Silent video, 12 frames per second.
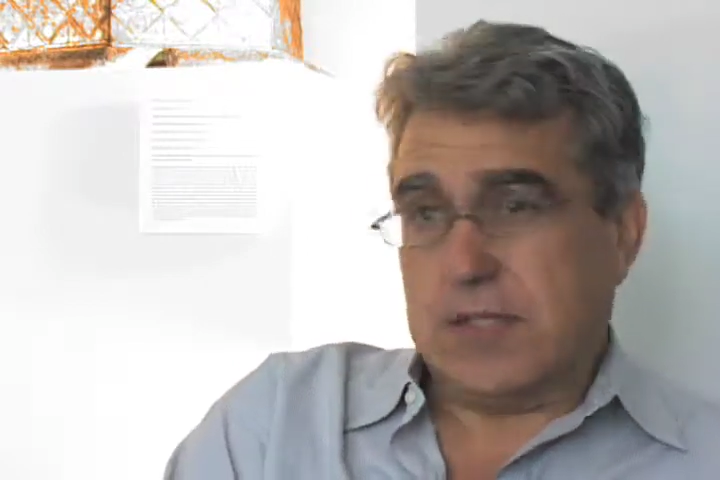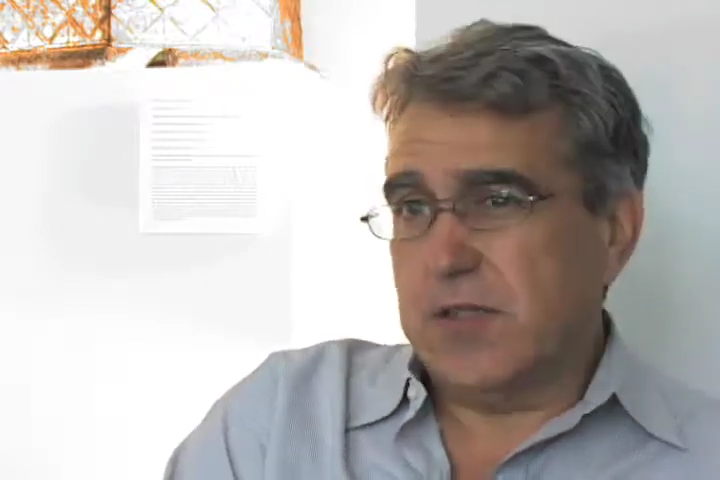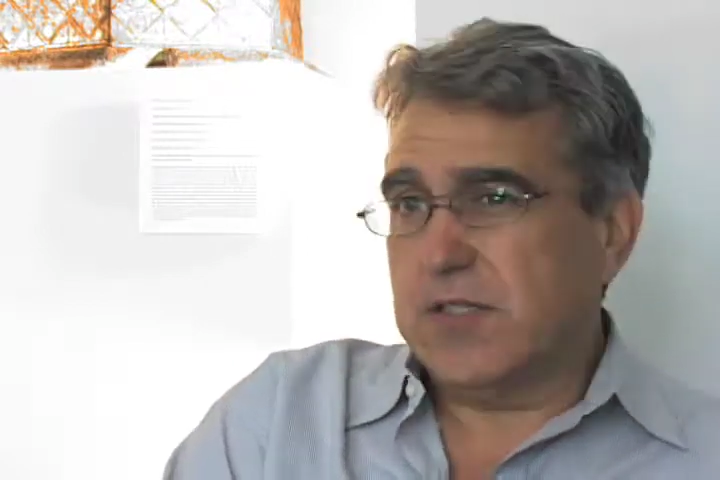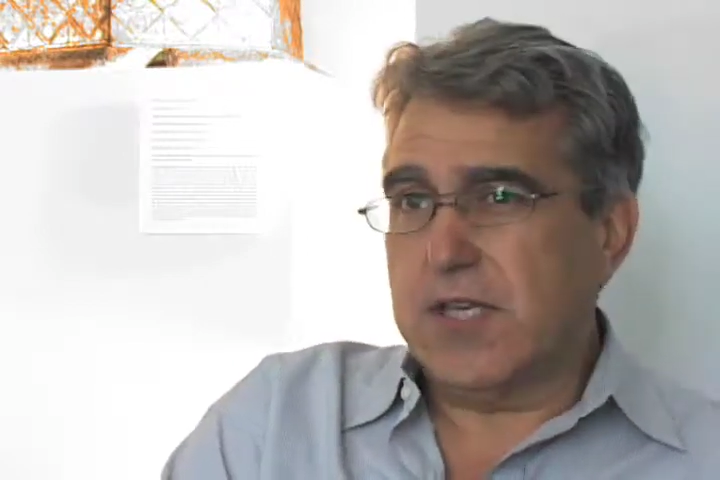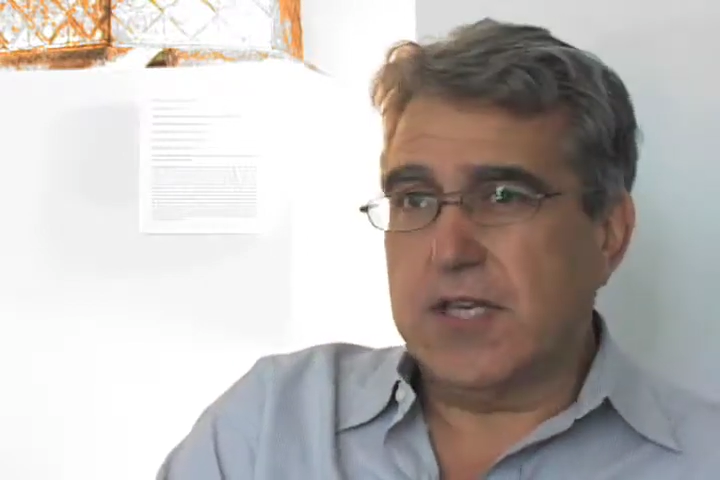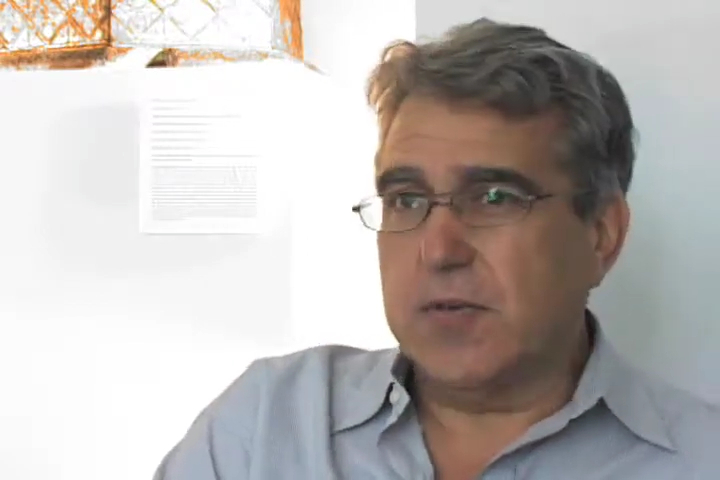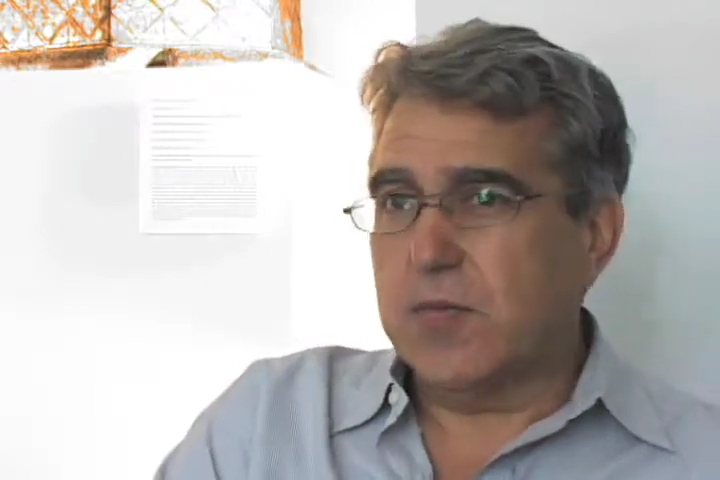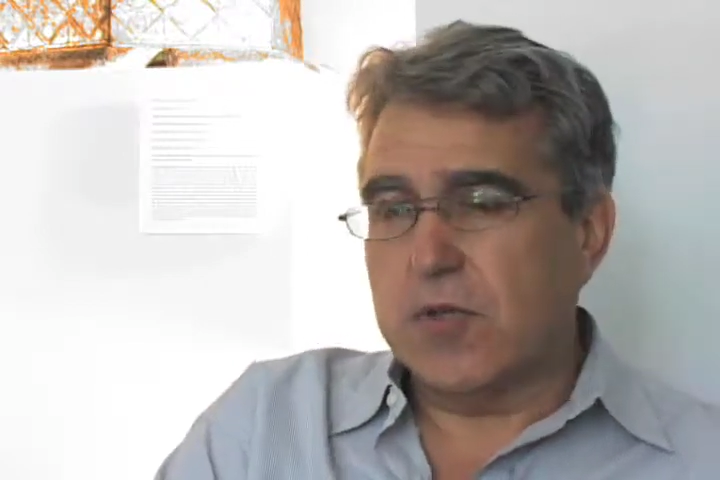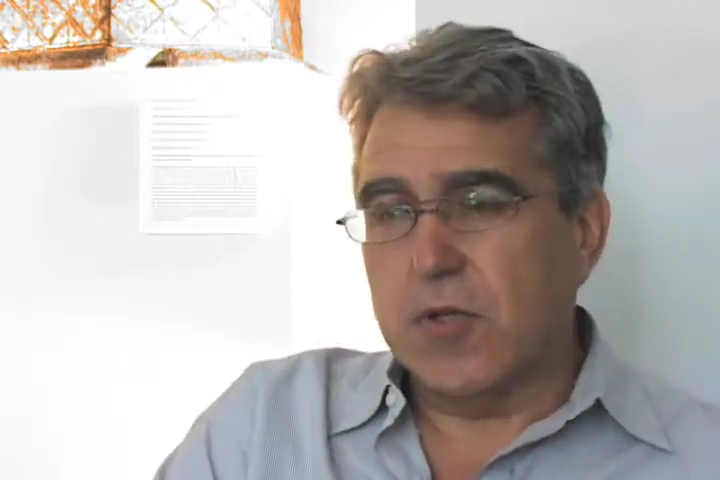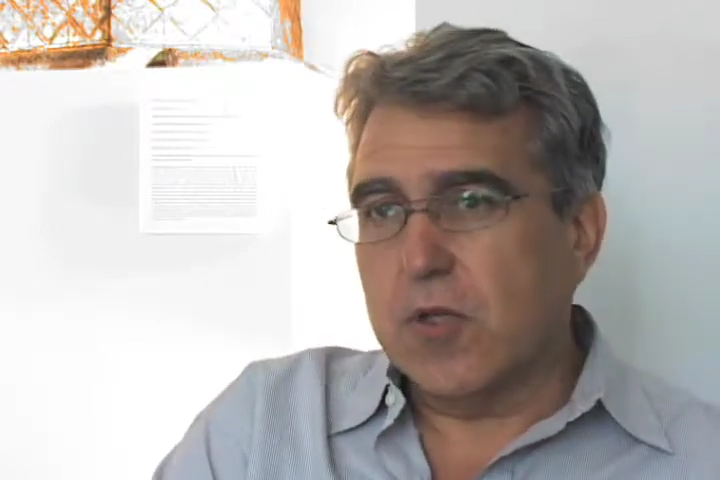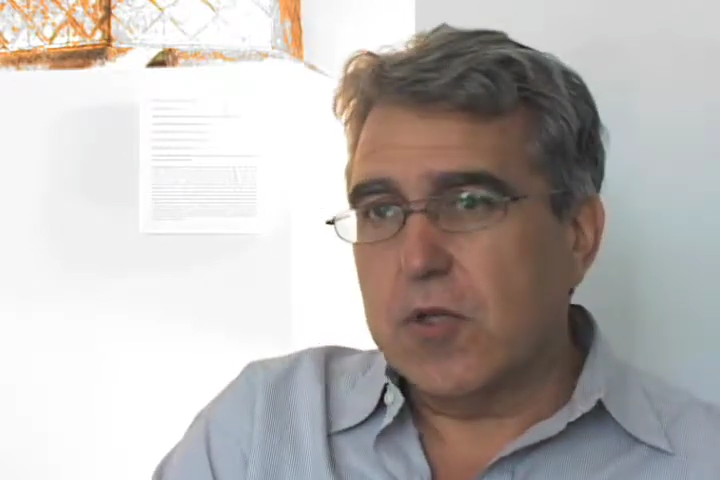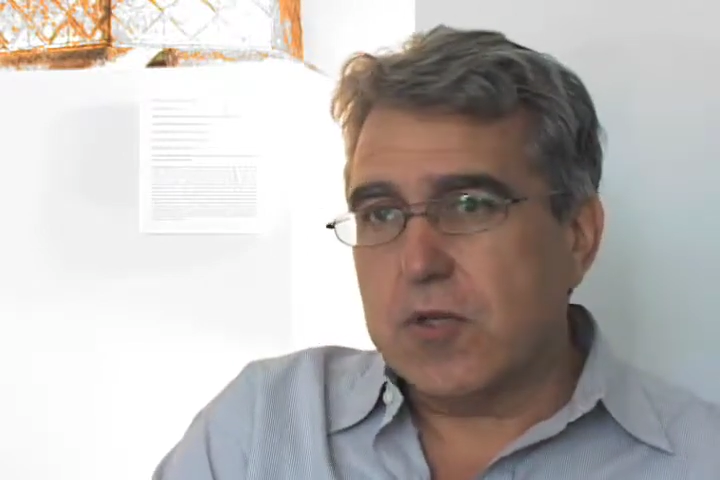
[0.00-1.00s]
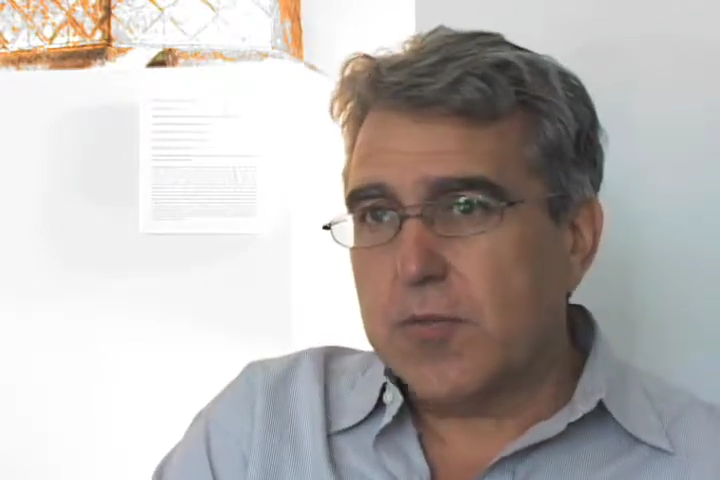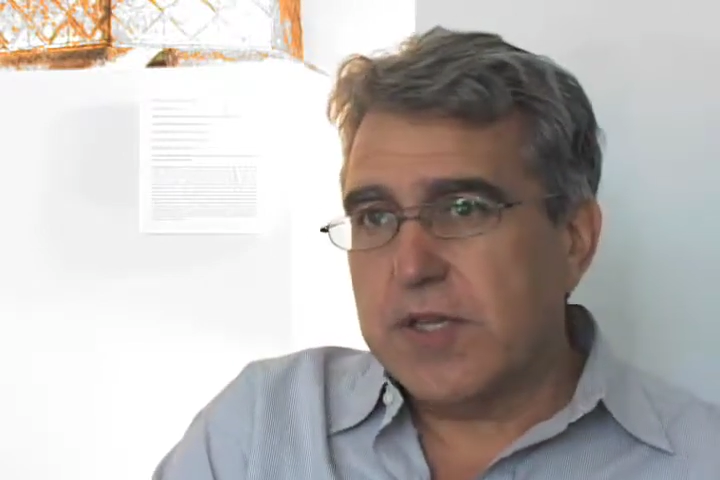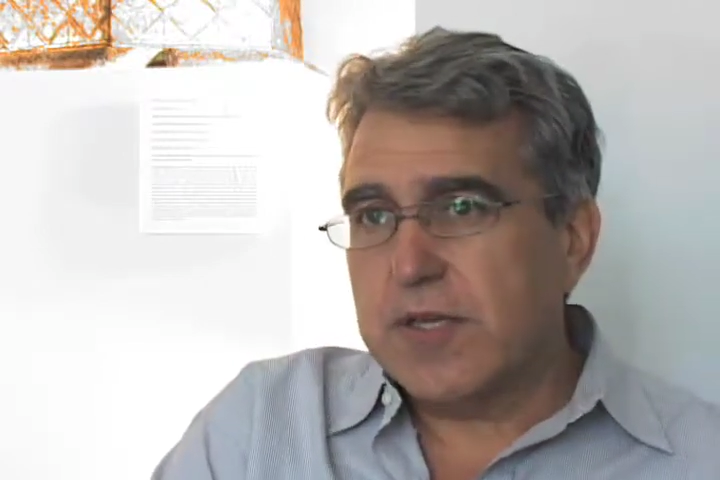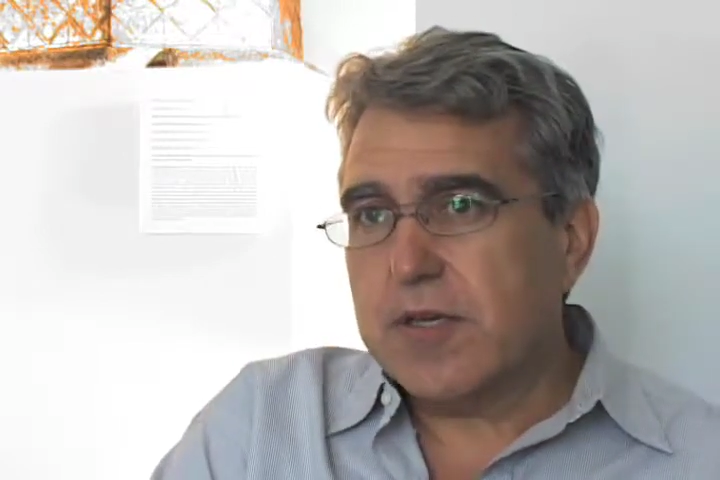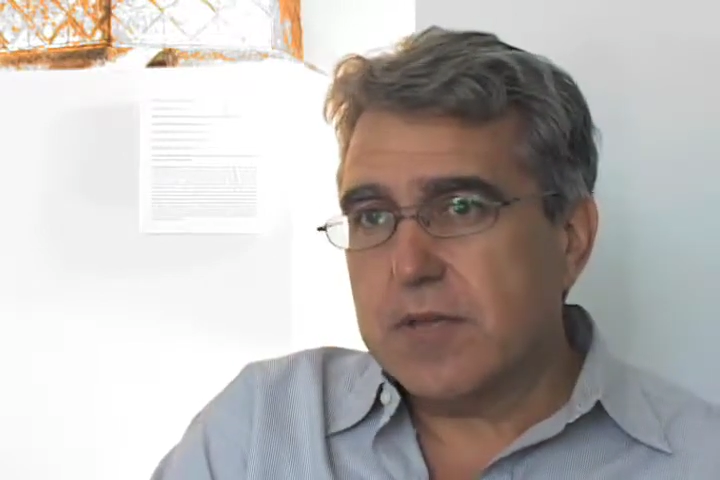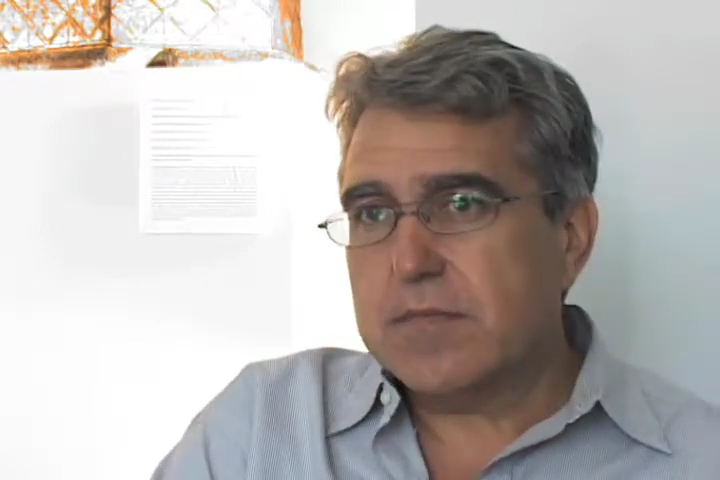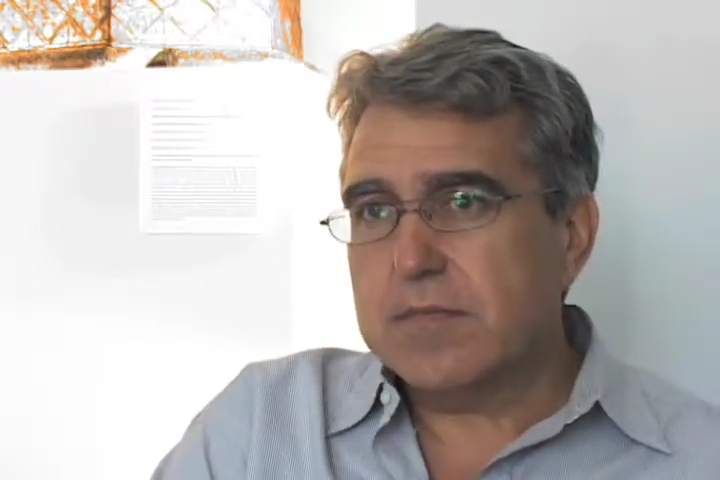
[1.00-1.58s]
the stadium would no longer be there.